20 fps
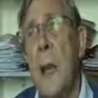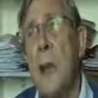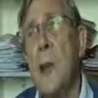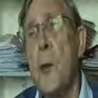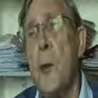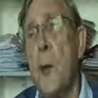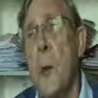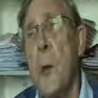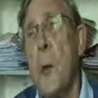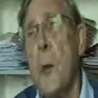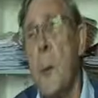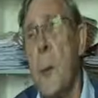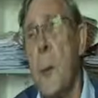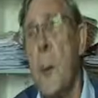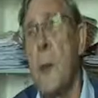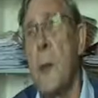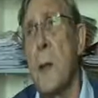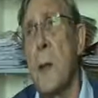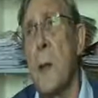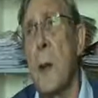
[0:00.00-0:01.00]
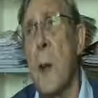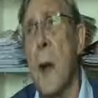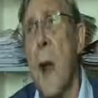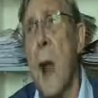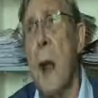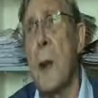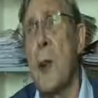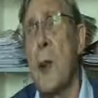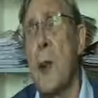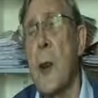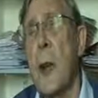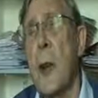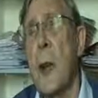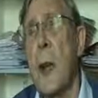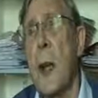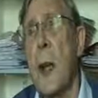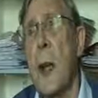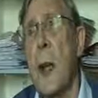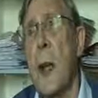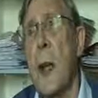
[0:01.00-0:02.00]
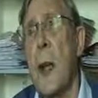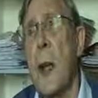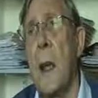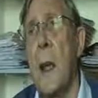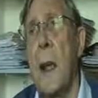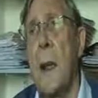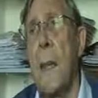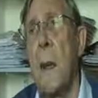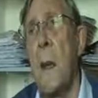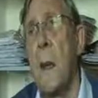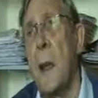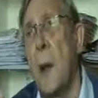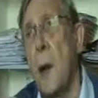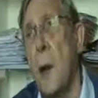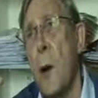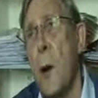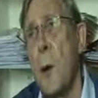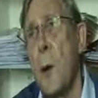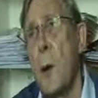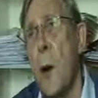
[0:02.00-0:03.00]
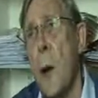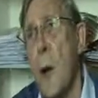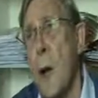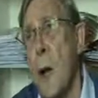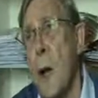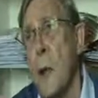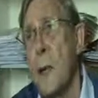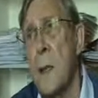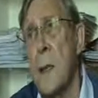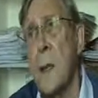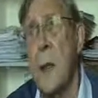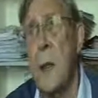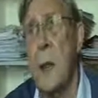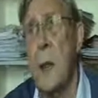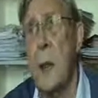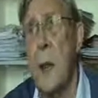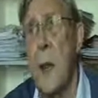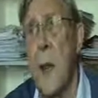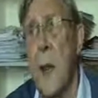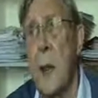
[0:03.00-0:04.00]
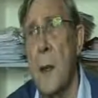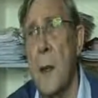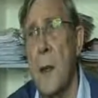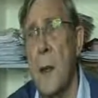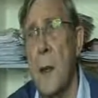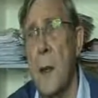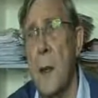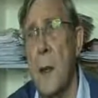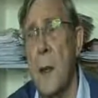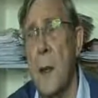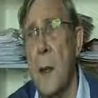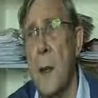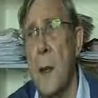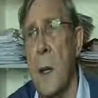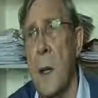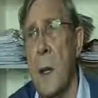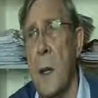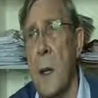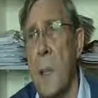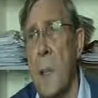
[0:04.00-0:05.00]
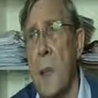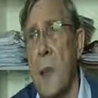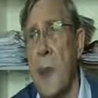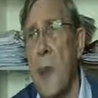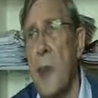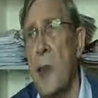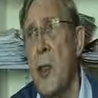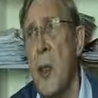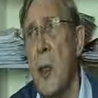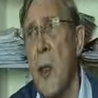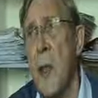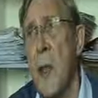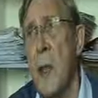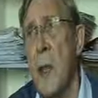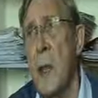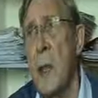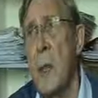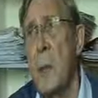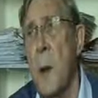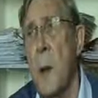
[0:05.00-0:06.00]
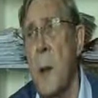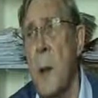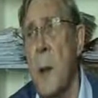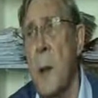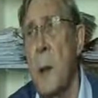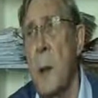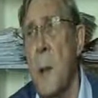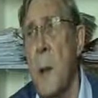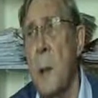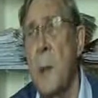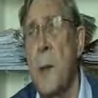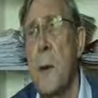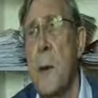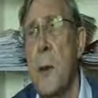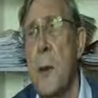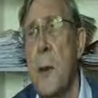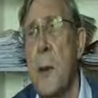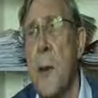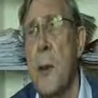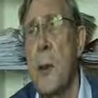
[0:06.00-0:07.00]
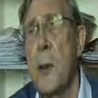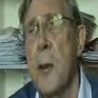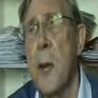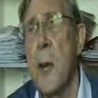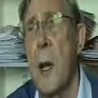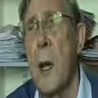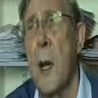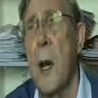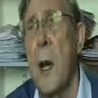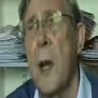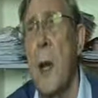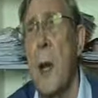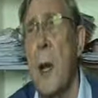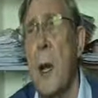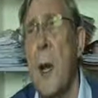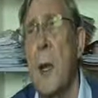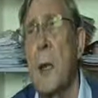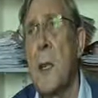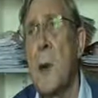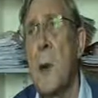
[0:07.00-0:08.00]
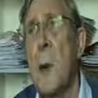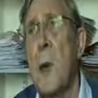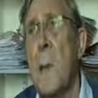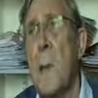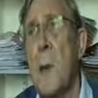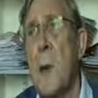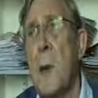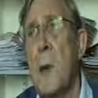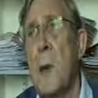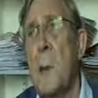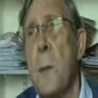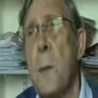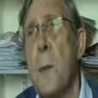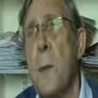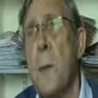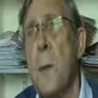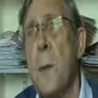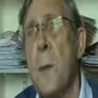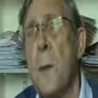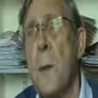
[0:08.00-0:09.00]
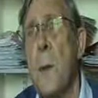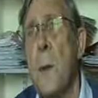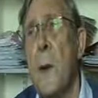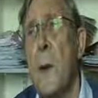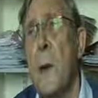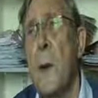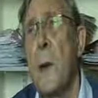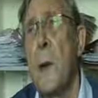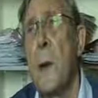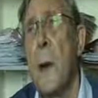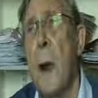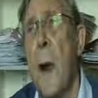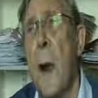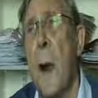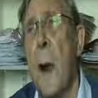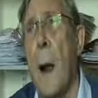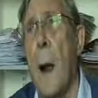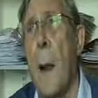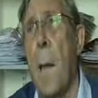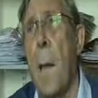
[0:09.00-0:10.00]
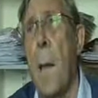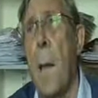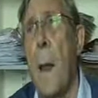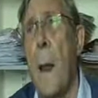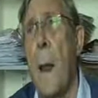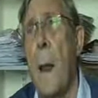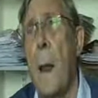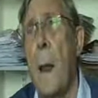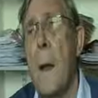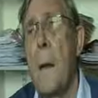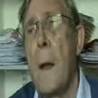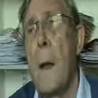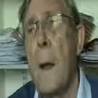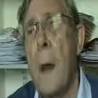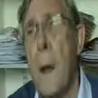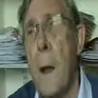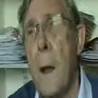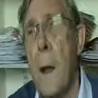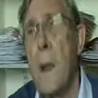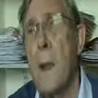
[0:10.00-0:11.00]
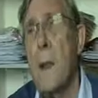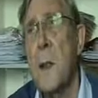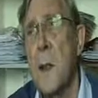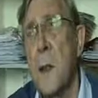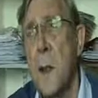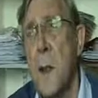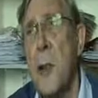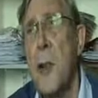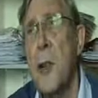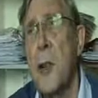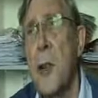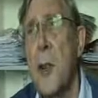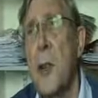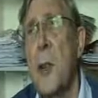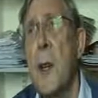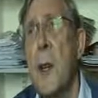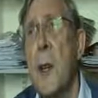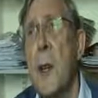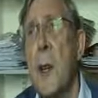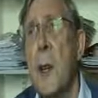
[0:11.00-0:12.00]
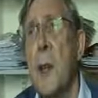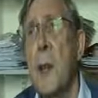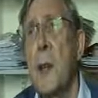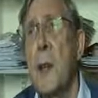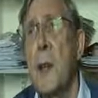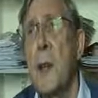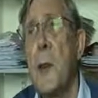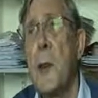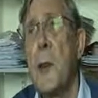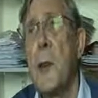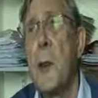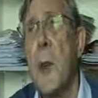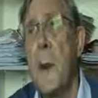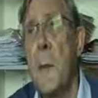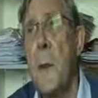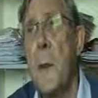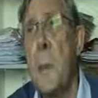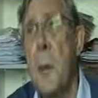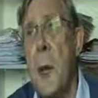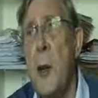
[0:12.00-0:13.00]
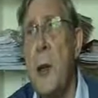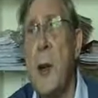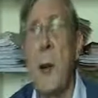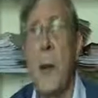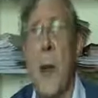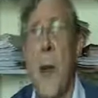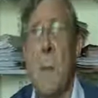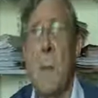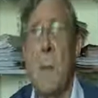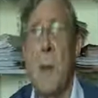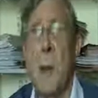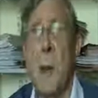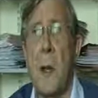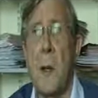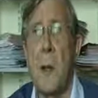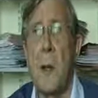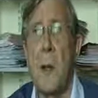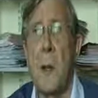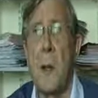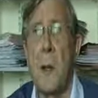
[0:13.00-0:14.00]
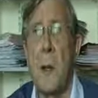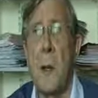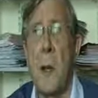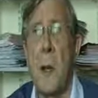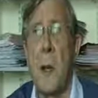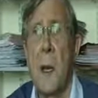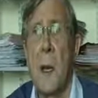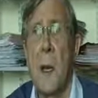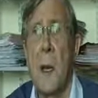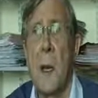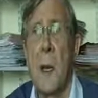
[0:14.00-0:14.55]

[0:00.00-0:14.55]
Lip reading: it's also possible actually, even in a whole class context, in a teacher-class participatory structure, it's quite possible for the teacher, to do information gap tasks.